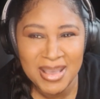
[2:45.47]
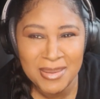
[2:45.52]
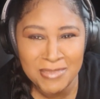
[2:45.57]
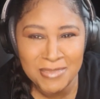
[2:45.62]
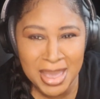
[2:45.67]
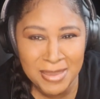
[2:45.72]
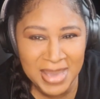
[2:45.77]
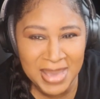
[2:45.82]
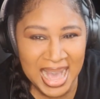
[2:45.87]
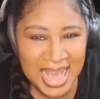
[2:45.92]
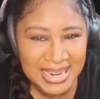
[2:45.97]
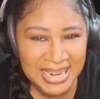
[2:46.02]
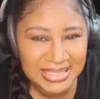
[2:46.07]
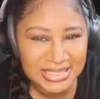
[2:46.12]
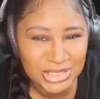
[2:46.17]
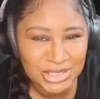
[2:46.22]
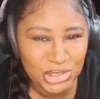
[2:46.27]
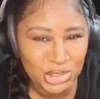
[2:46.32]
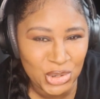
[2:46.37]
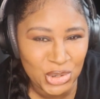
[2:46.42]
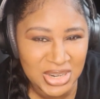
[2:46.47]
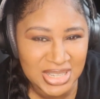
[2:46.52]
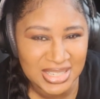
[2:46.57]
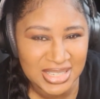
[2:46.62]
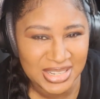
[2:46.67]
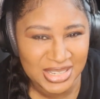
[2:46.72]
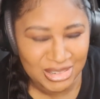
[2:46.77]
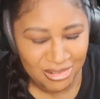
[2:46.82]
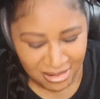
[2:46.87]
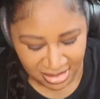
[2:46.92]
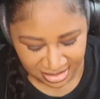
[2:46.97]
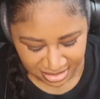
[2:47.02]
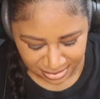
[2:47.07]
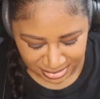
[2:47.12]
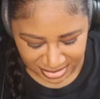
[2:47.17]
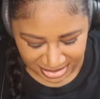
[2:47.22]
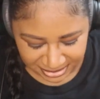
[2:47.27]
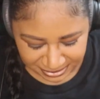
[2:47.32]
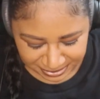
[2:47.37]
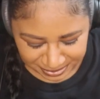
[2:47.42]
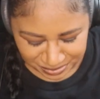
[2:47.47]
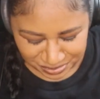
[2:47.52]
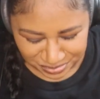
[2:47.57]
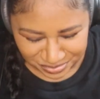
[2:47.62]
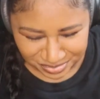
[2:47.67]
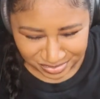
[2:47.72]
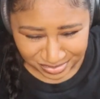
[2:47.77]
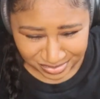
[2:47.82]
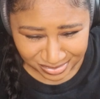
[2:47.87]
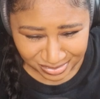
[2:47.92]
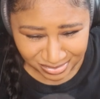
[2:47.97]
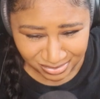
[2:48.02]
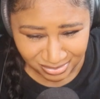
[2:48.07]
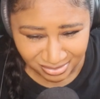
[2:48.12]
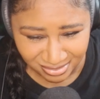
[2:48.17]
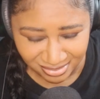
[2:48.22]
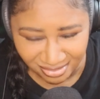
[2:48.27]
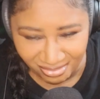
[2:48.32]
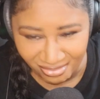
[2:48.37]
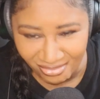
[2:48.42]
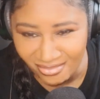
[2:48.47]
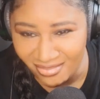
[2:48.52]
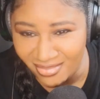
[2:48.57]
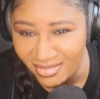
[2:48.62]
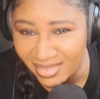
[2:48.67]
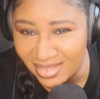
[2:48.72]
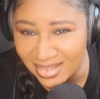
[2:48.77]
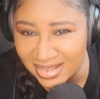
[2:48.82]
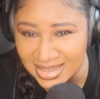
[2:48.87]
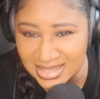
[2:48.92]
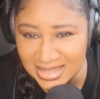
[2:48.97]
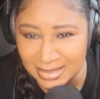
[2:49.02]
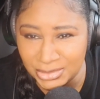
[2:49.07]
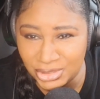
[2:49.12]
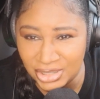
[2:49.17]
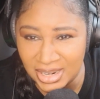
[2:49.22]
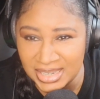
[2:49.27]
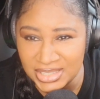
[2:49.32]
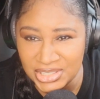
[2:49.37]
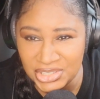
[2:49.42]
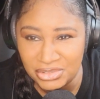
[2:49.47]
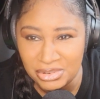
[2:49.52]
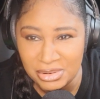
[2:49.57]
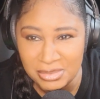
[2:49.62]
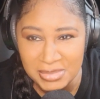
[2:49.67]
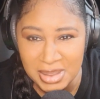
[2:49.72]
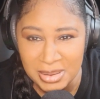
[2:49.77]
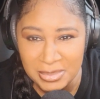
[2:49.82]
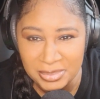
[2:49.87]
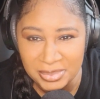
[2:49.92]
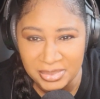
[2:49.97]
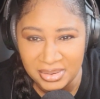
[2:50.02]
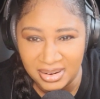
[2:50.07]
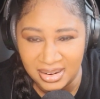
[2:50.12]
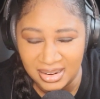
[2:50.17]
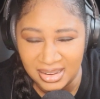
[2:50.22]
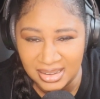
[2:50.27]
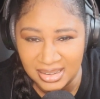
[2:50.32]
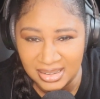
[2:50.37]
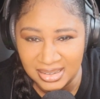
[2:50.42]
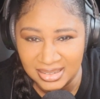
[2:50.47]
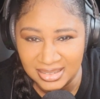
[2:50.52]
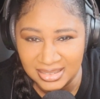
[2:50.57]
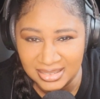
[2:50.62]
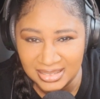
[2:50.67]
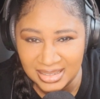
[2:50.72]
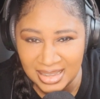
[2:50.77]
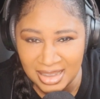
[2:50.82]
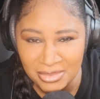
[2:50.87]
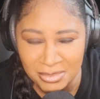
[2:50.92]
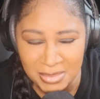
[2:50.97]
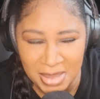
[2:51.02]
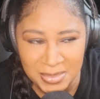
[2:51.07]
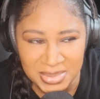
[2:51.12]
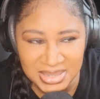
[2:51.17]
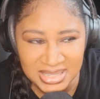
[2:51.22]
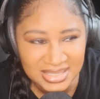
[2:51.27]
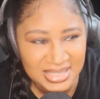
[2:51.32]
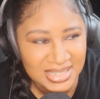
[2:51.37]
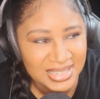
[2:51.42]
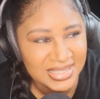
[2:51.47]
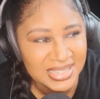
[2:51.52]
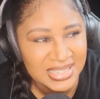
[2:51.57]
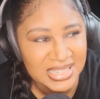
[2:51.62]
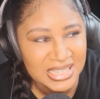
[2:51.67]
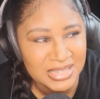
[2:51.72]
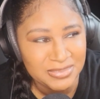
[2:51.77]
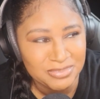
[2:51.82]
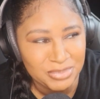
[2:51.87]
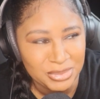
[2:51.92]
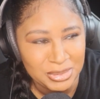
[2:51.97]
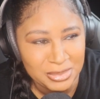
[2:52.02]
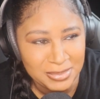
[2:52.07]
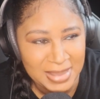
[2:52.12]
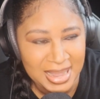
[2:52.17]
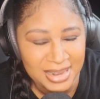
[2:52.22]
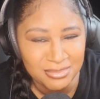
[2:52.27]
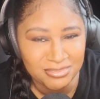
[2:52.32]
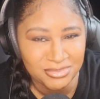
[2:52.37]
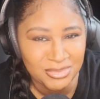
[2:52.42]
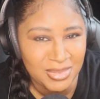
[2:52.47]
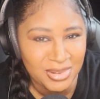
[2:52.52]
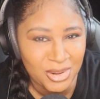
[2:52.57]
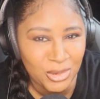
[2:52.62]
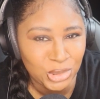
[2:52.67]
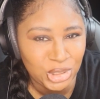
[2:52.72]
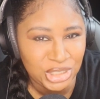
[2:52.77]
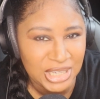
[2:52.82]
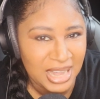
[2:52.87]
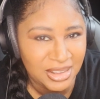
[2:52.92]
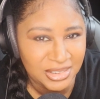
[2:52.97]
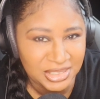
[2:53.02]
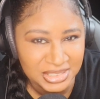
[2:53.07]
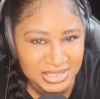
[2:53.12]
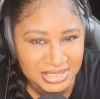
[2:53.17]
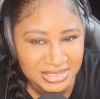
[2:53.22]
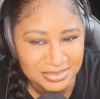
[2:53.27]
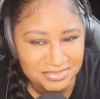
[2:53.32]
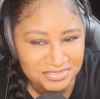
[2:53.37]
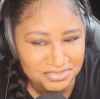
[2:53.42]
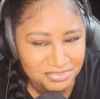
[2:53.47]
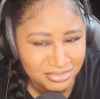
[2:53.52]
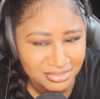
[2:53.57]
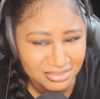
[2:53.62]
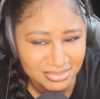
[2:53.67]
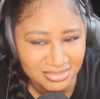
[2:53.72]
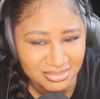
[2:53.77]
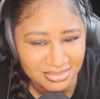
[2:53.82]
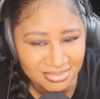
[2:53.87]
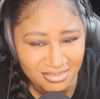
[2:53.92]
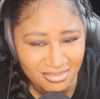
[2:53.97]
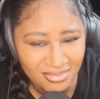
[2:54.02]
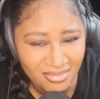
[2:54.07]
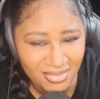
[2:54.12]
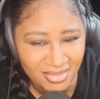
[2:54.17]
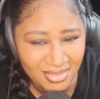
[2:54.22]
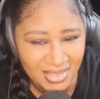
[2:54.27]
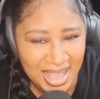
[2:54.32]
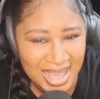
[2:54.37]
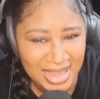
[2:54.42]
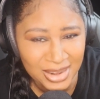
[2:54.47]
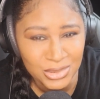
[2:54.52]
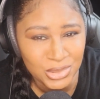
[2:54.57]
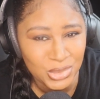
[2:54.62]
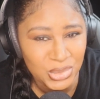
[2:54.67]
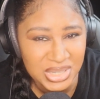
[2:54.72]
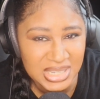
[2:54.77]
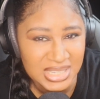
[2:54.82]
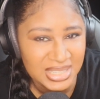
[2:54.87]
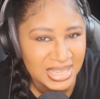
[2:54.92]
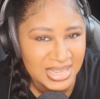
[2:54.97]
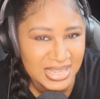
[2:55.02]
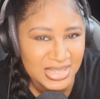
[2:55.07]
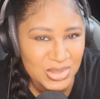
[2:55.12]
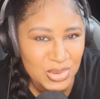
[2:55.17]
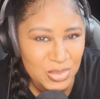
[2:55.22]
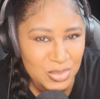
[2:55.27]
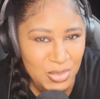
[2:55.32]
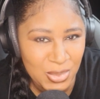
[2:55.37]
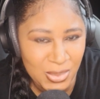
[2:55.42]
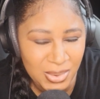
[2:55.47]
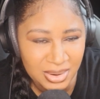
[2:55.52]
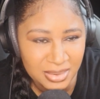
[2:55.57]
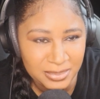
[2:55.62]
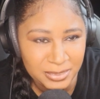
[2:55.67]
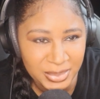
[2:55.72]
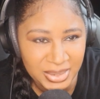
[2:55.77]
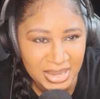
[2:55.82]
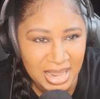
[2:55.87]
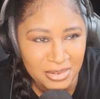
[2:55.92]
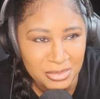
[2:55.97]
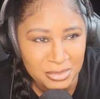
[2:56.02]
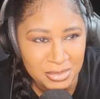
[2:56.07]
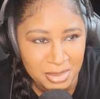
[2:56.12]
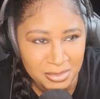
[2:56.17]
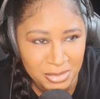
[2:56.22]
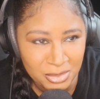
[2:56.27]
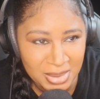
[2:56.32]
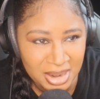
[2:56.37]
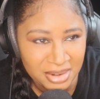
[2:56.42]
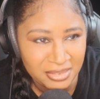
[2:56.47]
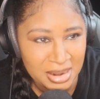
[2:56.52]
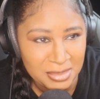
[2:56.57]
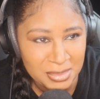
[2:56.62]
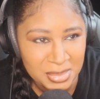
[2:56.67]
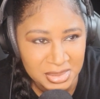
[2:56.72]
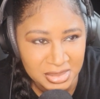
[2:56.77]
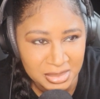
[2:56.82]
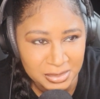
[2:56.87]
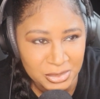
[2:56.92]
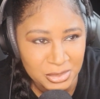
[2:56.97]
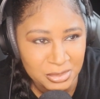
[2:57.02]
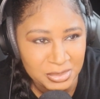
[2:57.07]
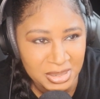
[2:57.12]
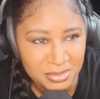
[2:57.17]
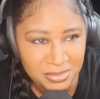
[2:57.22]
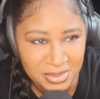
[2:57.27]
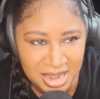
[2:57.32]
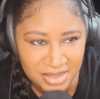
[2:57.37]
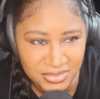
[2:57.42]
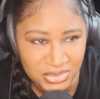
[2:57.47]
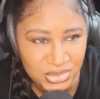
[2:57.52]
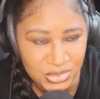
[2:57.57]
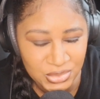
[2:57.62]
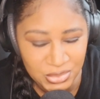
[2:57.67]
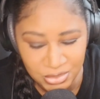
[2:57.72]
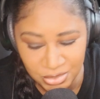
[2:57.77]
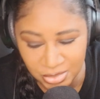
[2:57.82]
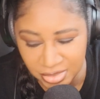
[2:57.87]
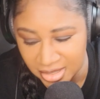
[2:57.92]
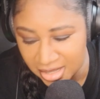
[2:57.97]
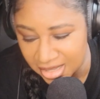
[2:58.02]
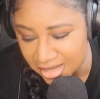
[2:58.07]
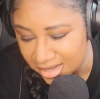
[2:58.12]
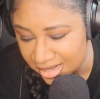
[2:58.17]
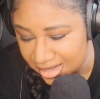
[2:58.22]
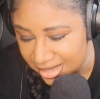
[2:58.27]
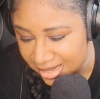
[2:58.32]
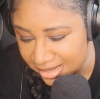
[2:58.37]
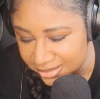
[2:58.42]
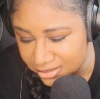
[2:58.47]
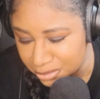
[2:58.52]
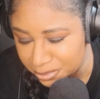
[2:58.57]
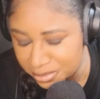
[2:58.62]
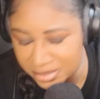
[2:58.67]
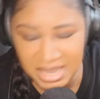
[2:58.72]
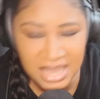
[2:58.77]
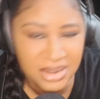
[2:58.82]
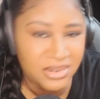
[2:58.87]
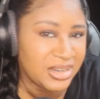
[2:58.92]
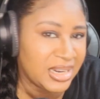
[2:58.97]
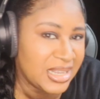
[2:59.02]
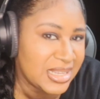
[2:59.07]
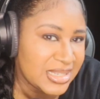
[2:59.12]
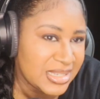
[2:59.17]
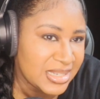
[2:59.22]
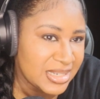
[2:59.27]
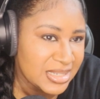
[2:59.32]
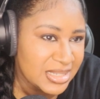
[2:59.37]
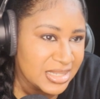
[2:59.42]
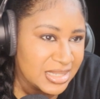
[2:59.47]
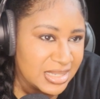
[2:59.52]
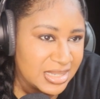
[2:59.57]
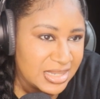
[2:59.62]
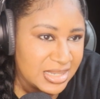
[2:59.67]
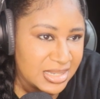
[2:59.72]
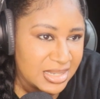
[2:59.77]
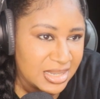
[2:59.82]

Maybe I need to join into this argument. Because I'm trying to remember, uh, I remember, see, this is bringing back my old childhood. I don't do these things no more, but I remember my grandmother put me in private school. I took piano lessons.